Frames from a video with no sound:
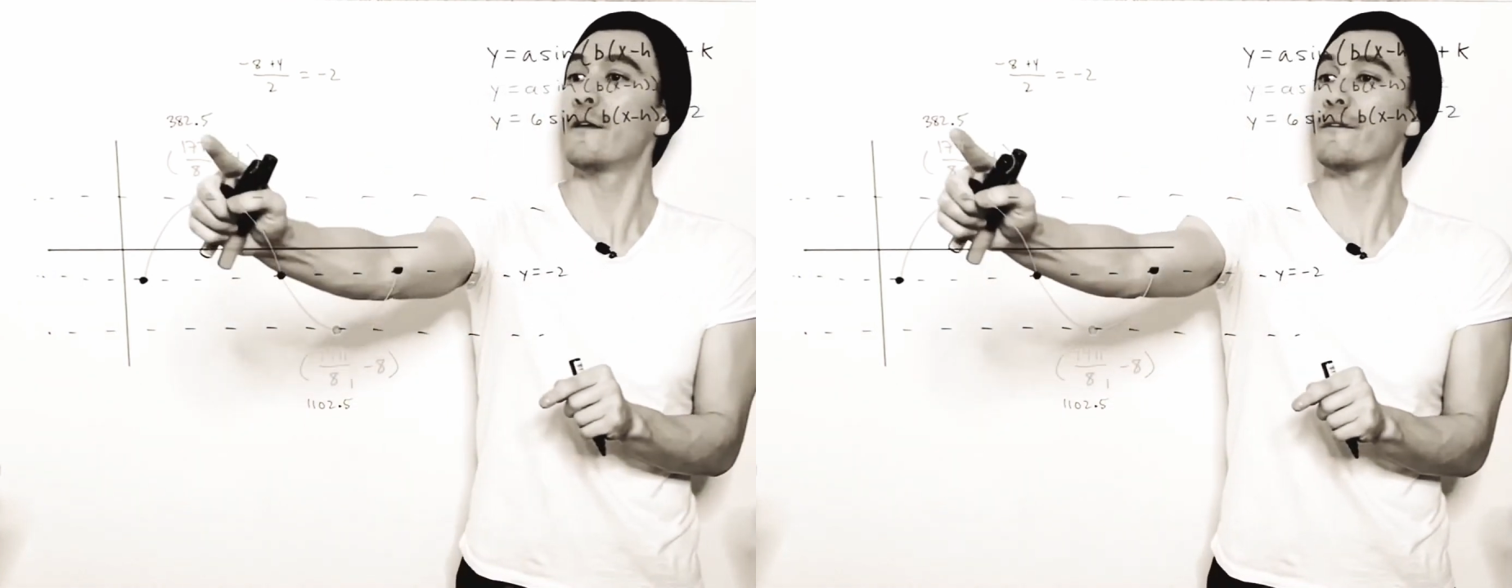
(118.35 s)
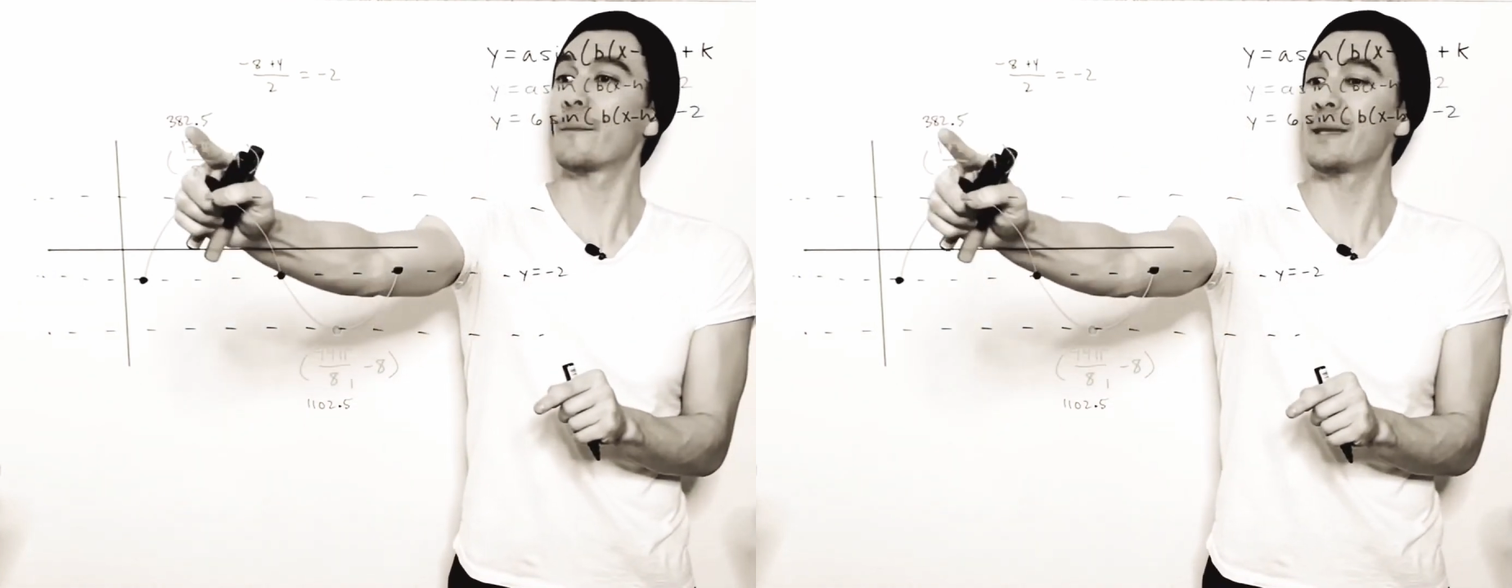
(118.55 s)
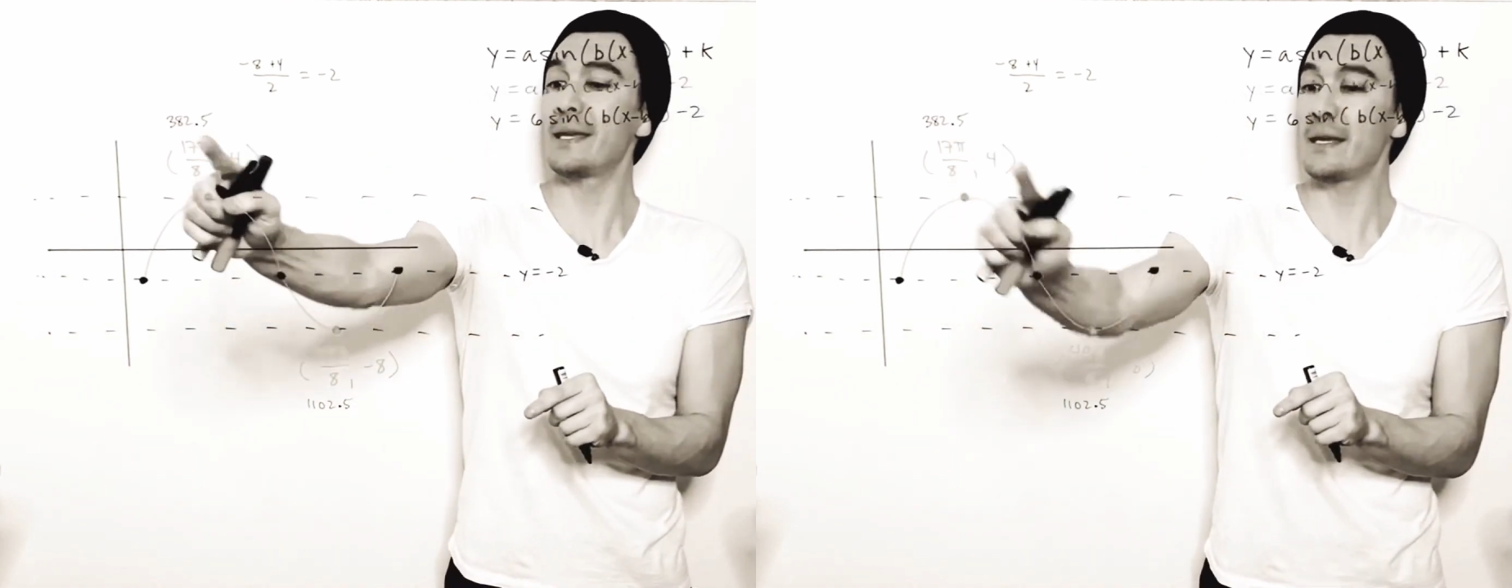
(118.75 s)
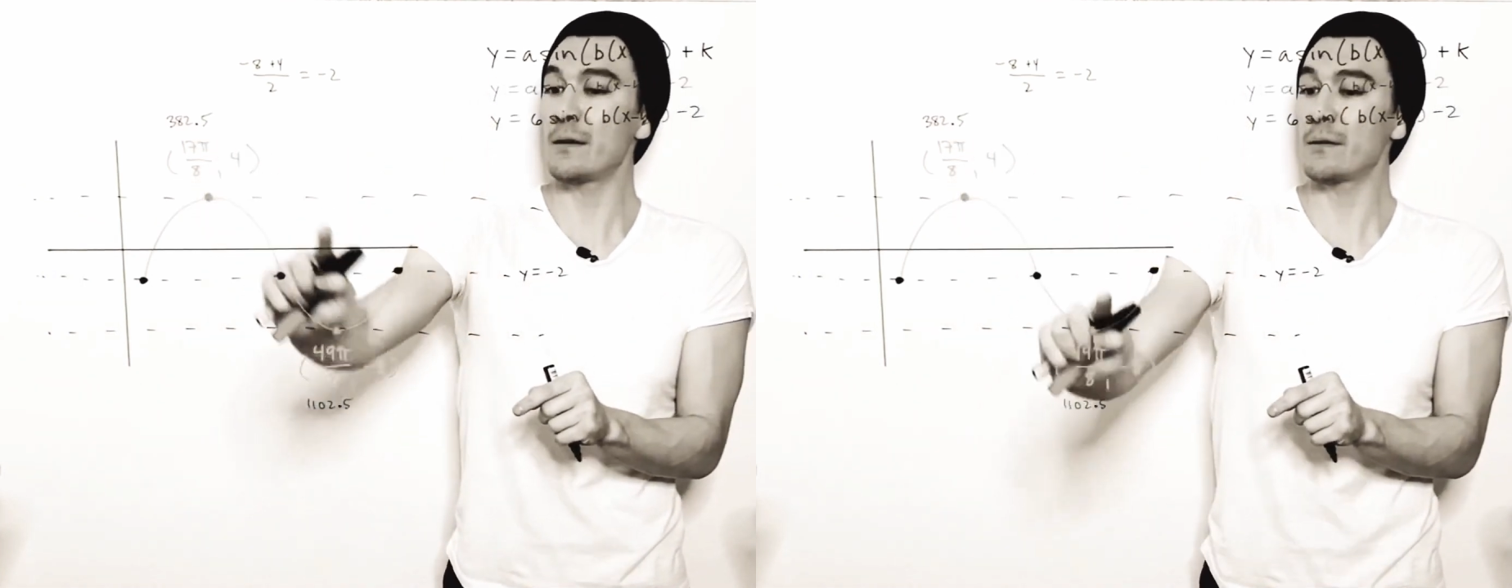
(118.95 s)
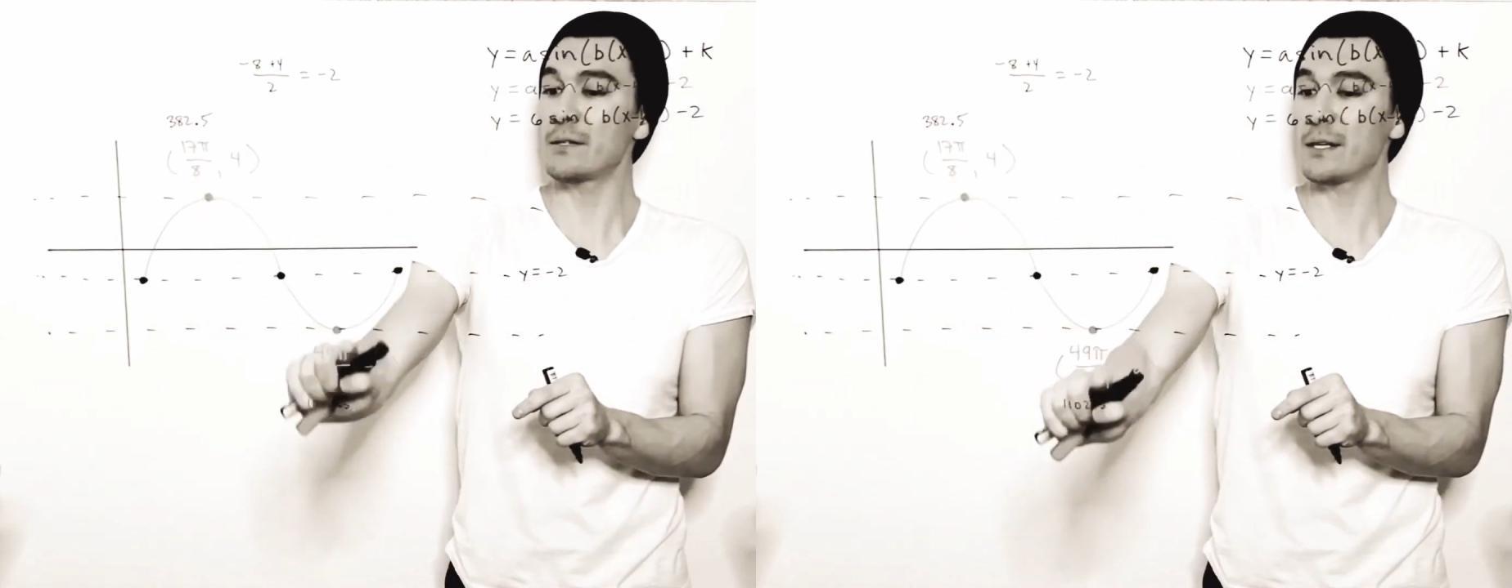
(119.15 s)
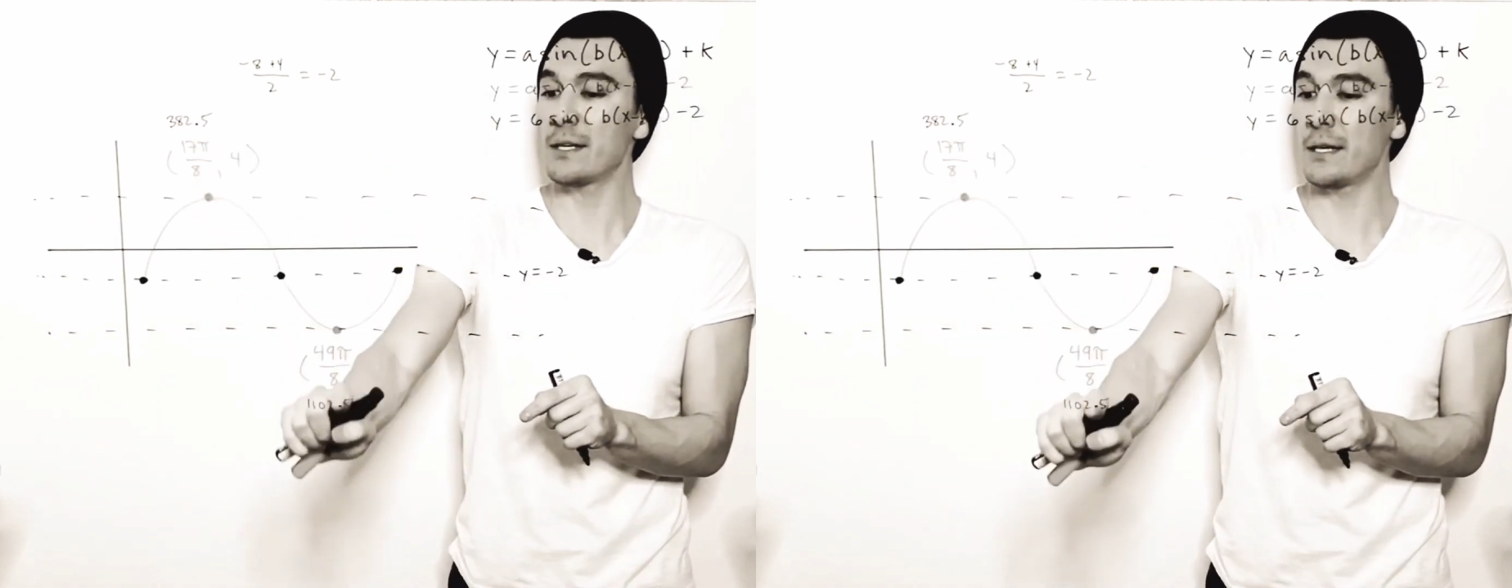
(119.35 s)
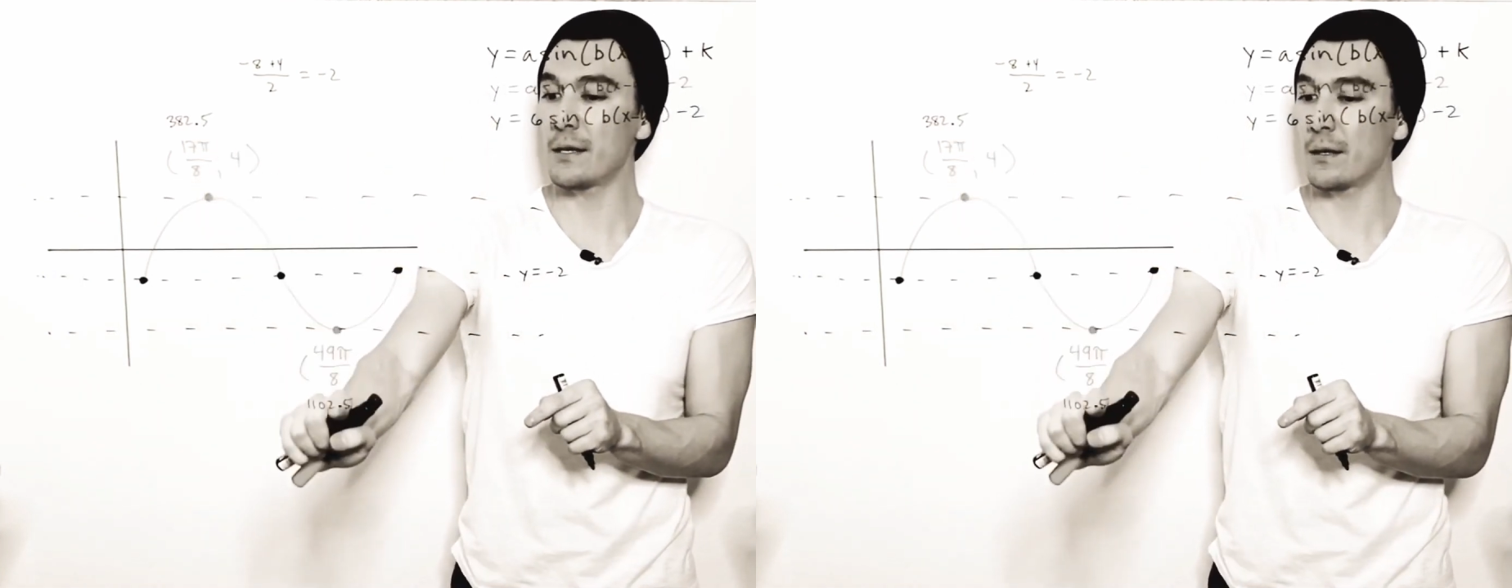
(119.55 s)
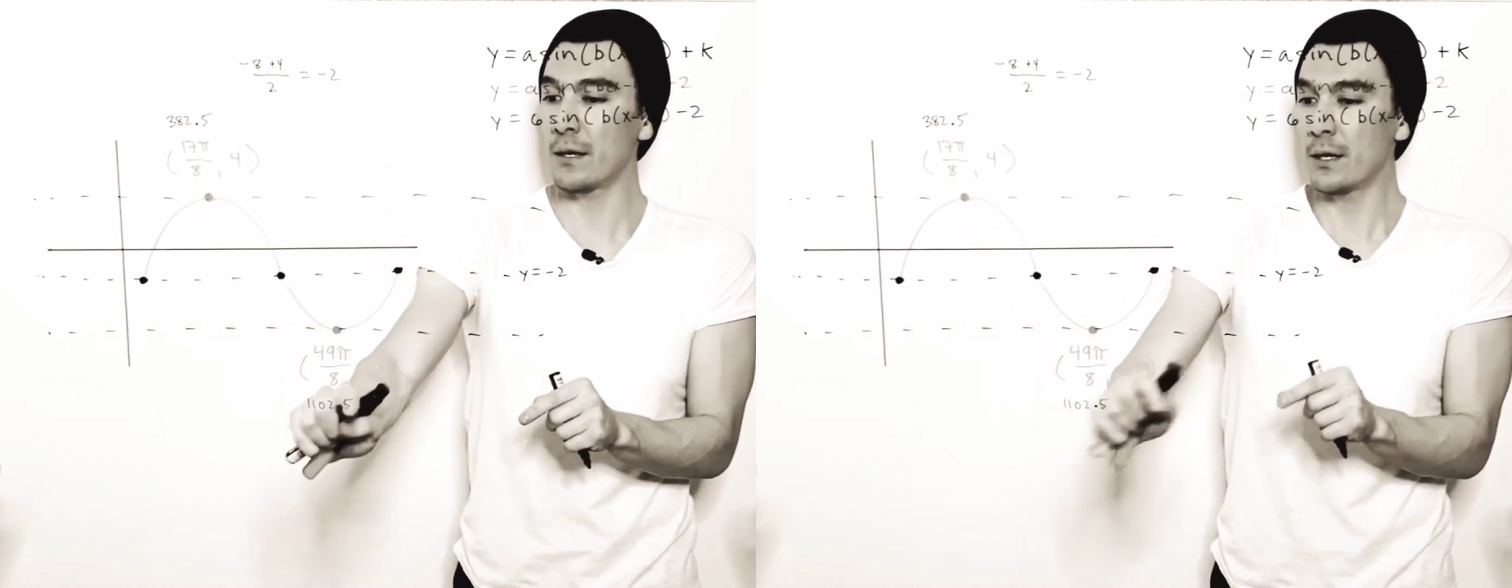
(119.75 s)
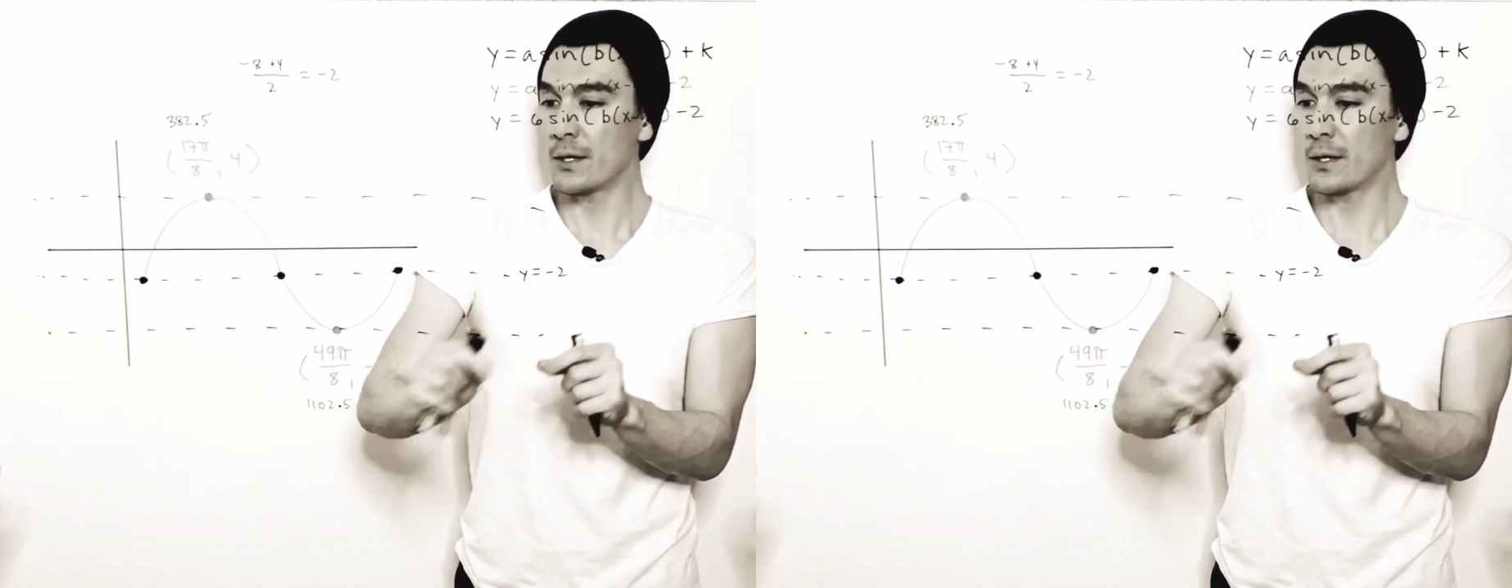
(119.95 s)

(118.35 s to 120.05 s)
from here to here.